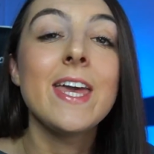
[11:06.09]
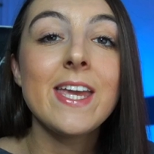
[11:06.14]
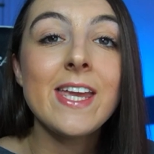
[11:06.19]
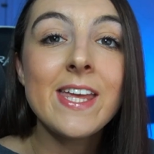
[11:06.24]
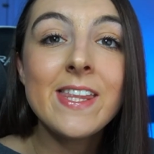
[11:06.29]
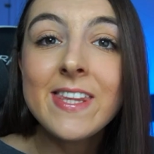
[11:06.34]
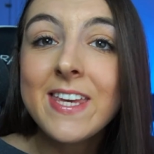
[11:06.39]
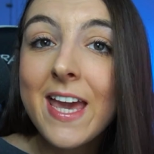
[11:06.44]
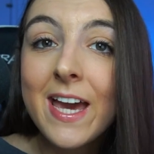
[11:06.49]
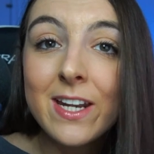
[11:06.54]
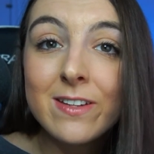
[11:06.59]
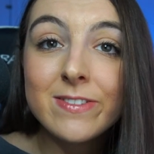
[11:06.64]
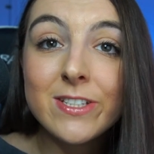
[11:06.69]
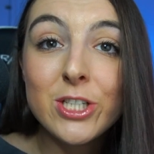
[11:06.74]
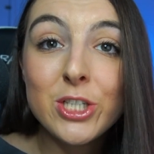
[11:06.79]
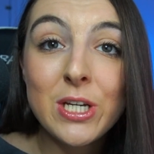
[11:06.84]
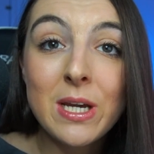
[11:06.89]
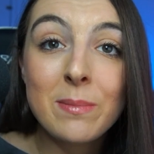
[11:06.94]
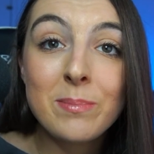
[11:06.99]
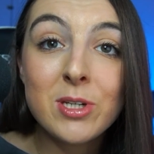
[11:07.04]
In the NFC
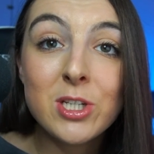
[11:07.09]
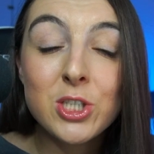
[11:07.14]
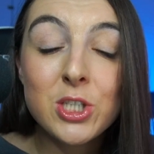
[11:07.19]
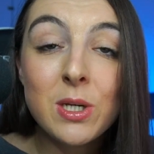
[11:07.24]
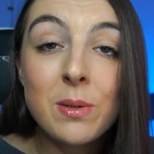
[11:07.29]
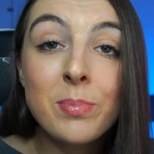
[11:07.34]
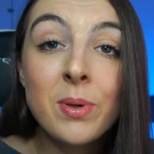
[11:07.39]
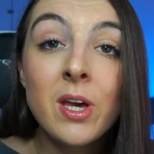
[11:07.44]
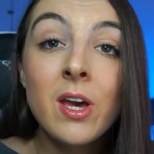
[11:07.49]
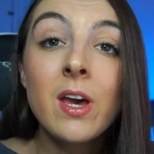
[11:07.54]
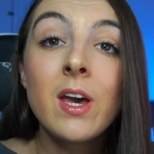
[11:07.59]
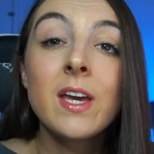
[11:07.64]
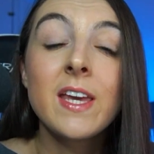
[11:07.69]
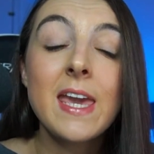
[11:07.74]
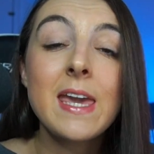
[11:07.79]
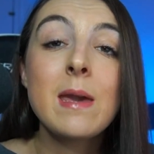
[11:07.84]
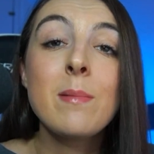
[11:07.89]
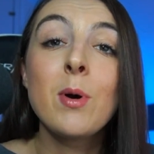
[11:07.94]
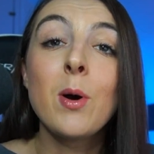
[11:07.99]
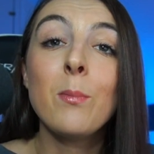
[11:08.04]
Championship game,